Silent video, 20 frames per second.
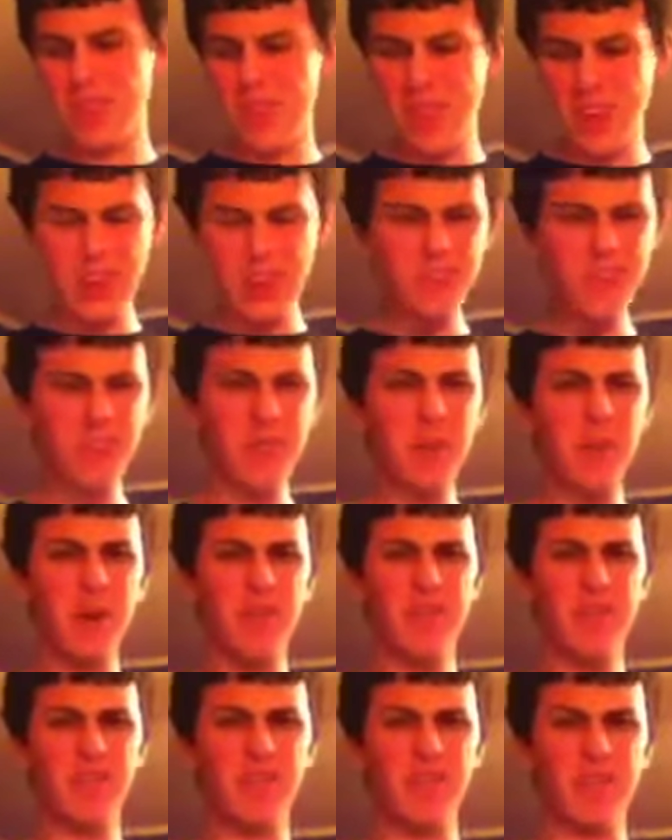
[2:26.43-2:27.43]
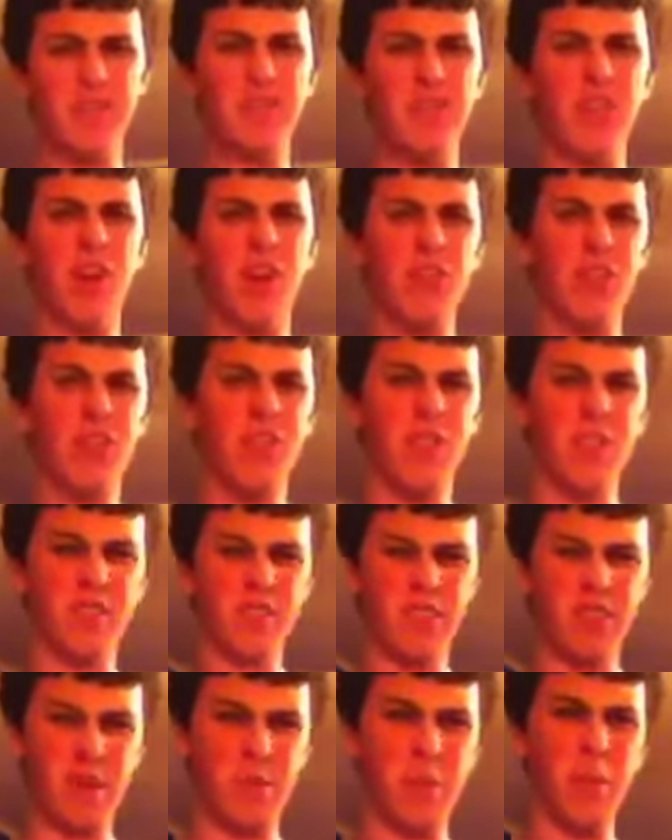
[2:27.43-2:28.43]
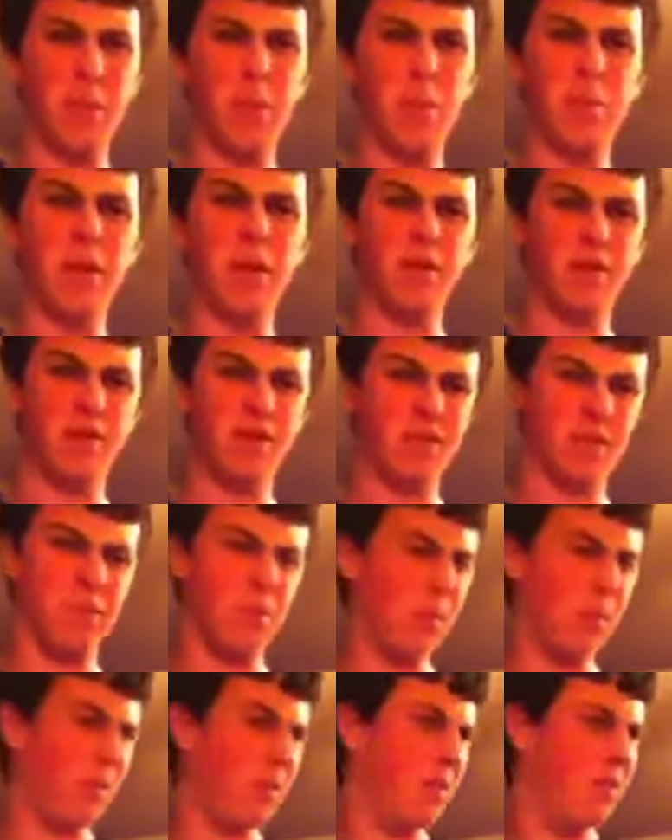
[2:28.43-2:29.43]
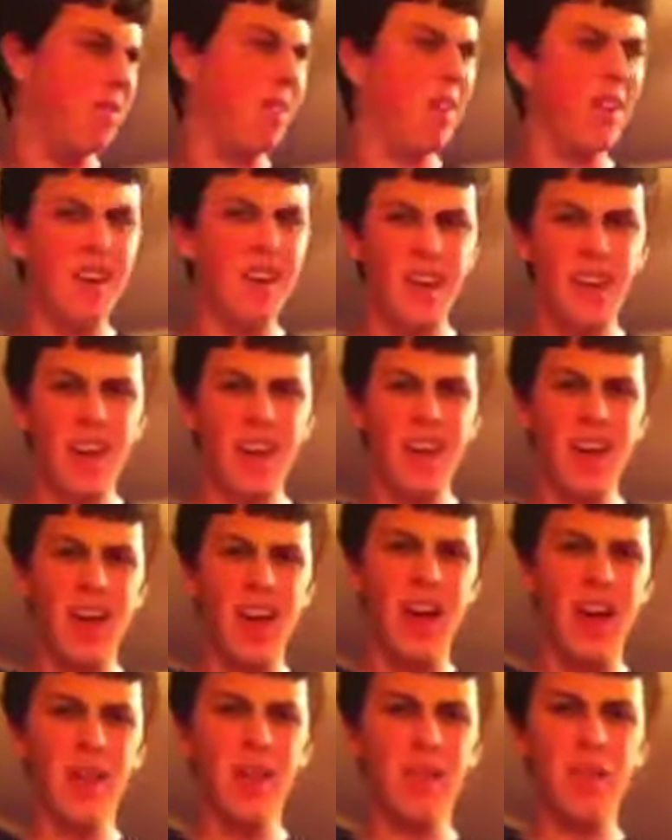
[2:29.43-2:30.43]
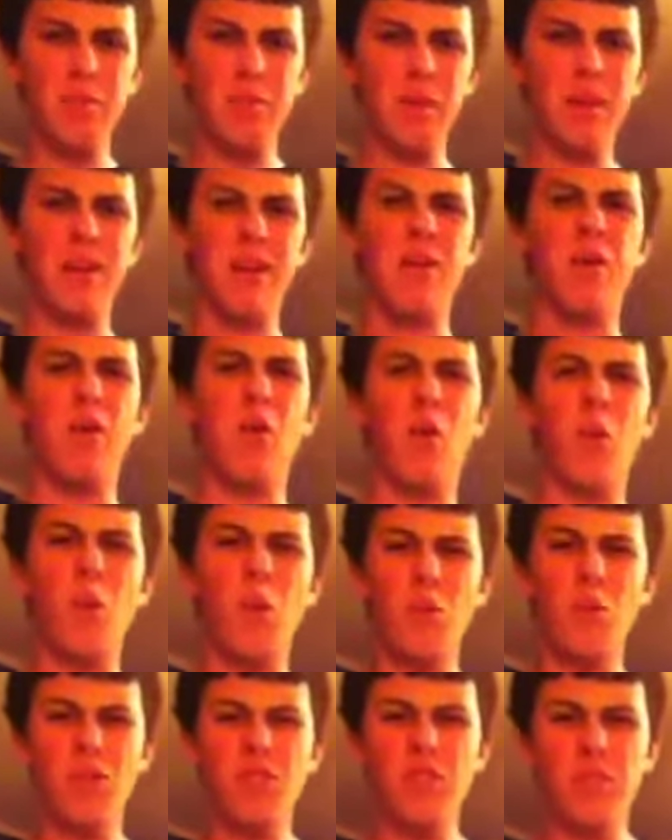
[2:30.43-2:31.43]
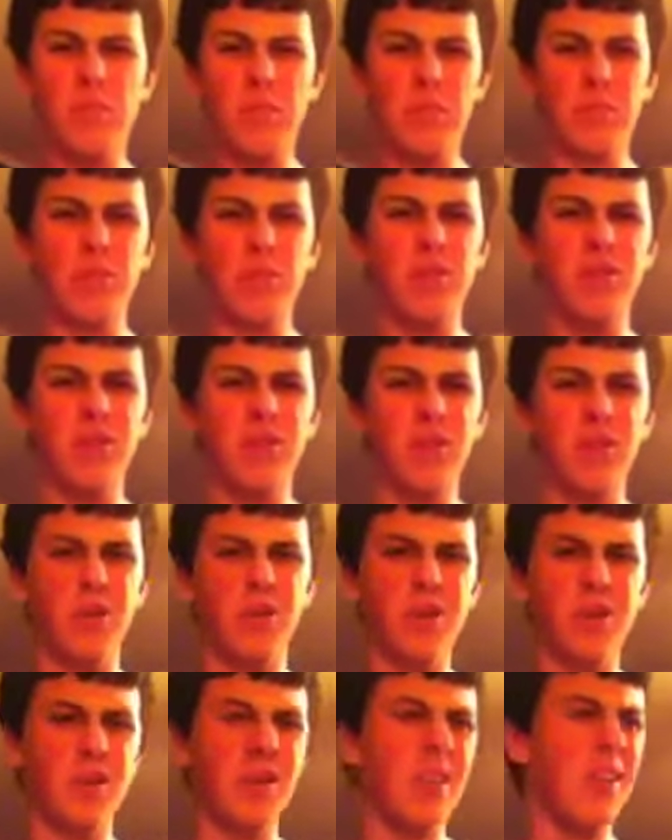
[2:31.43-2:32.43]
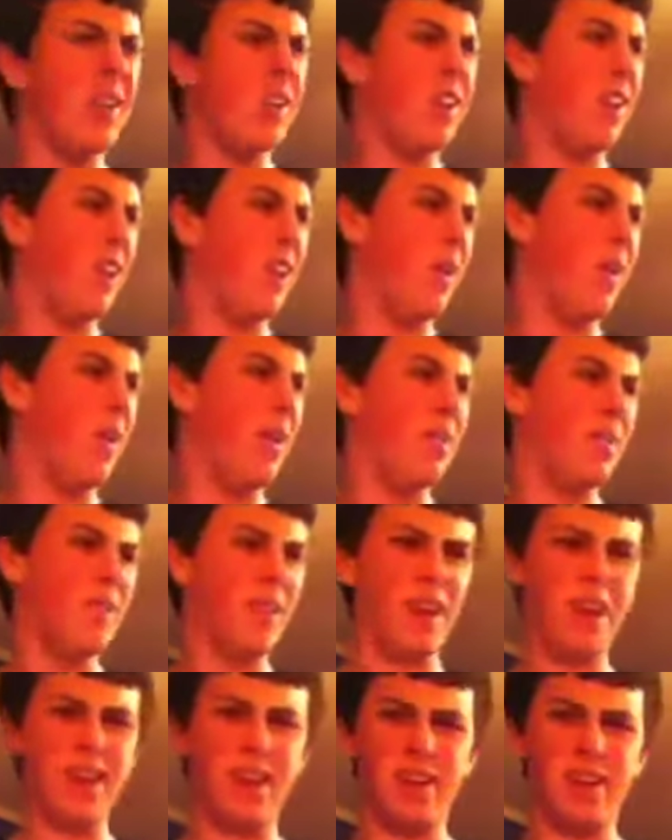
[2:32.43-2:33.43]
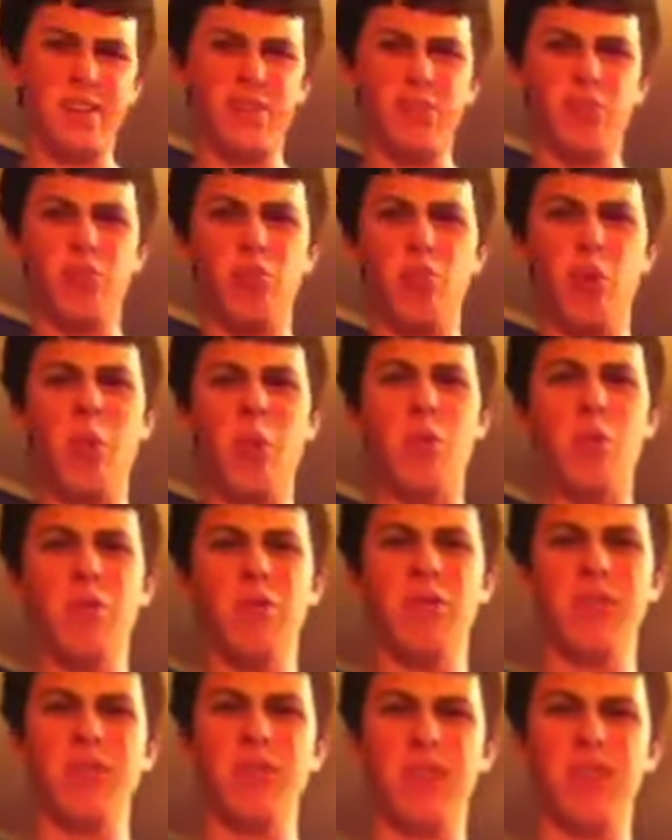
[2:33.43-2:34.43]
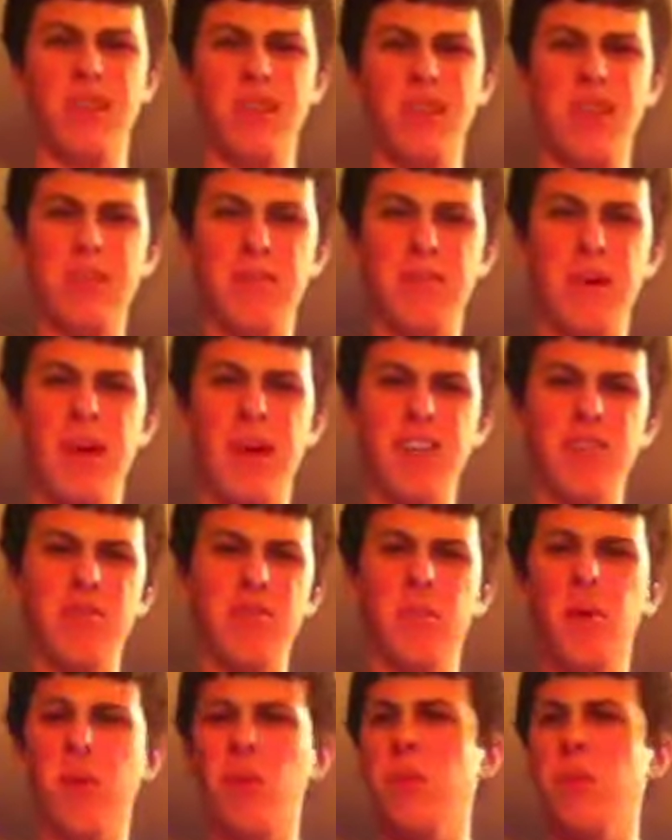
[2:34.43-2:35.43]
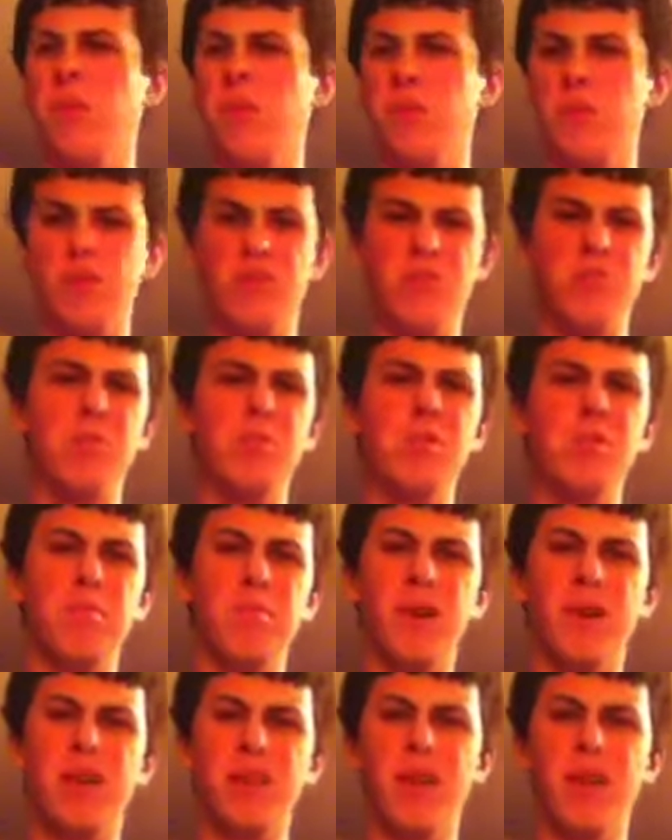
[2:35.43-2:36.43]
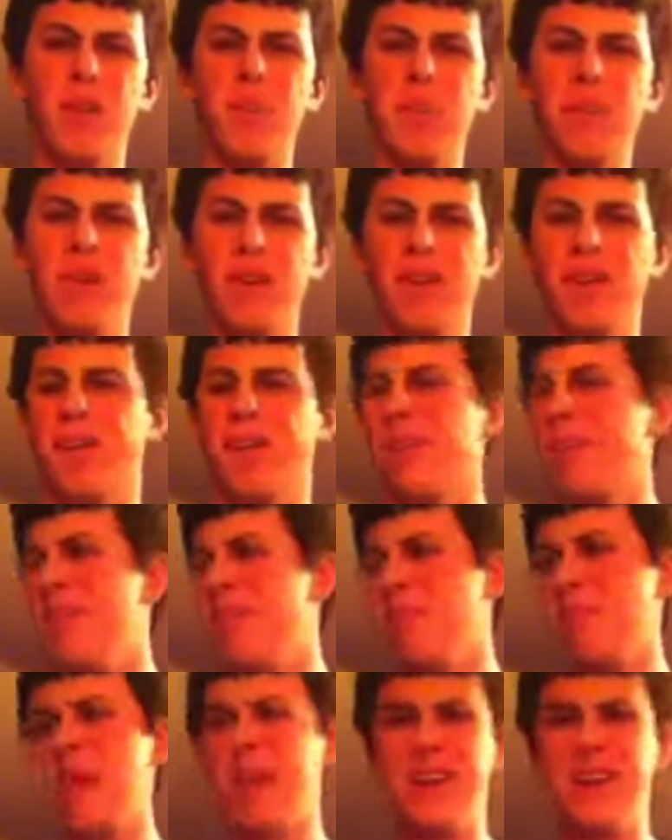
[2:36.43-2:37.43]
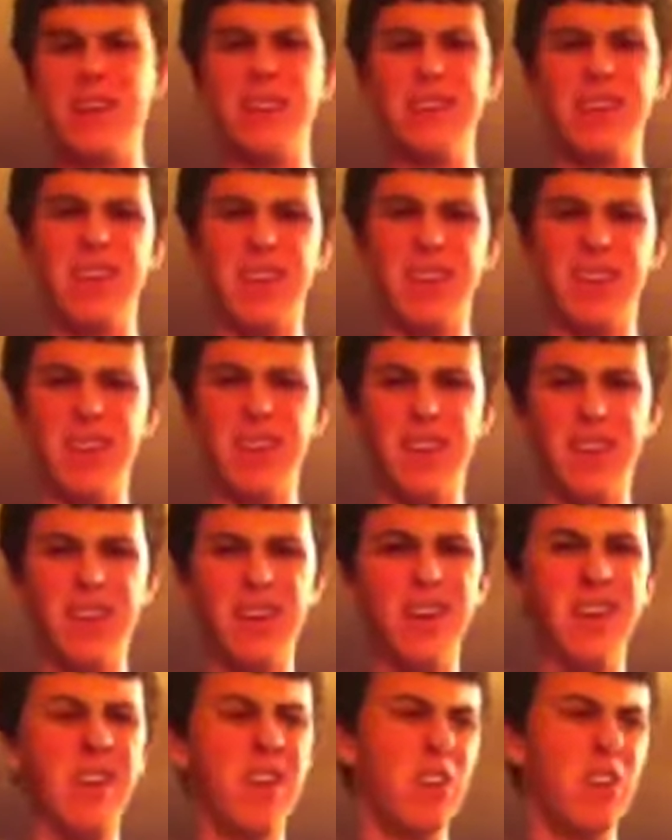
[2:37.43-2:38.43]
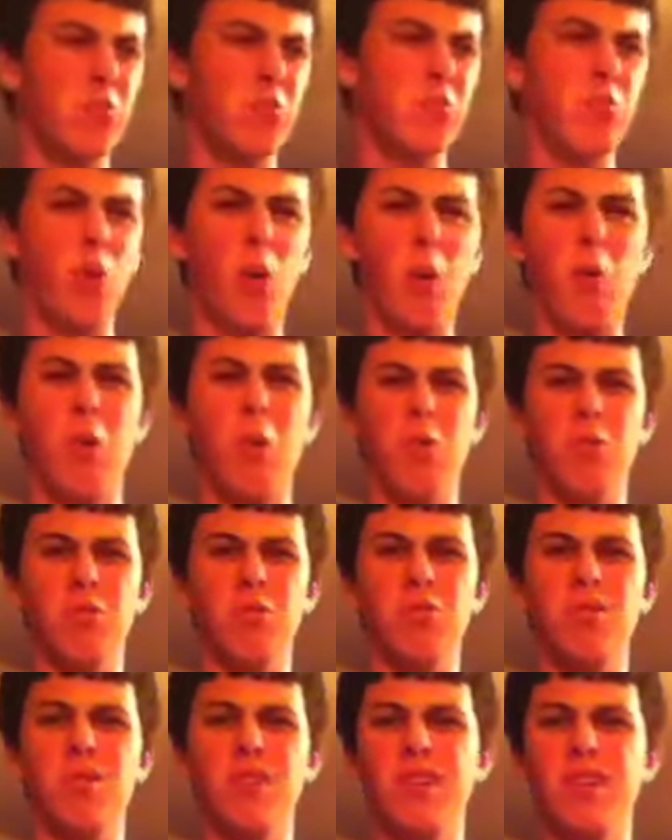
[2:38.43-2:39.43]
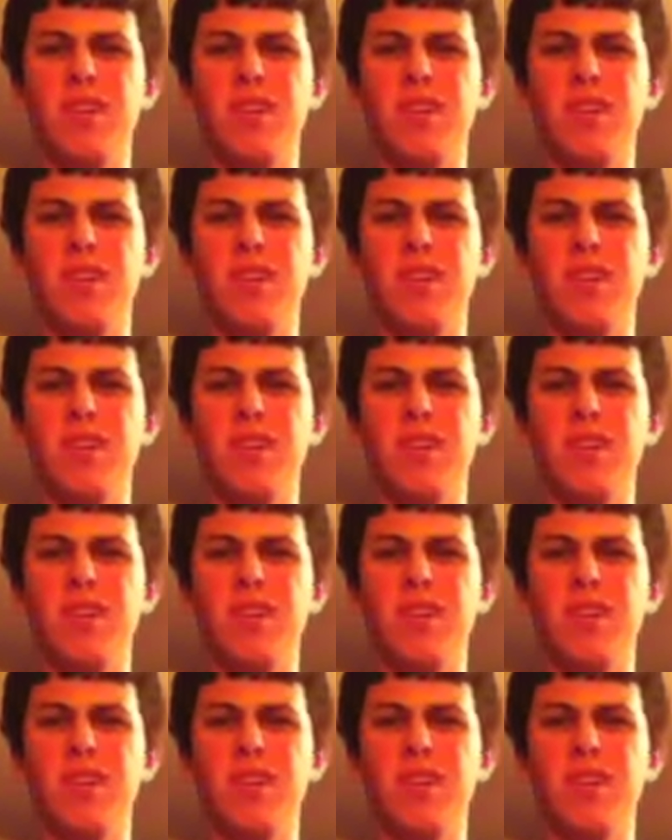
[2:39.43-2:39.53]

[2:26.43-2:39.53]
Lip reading: Has some nice insults on the chamber participants. I'll admit, Orton's been pretty good, you know, at his promos in the past month or two. He's really picked up the pace on his promos.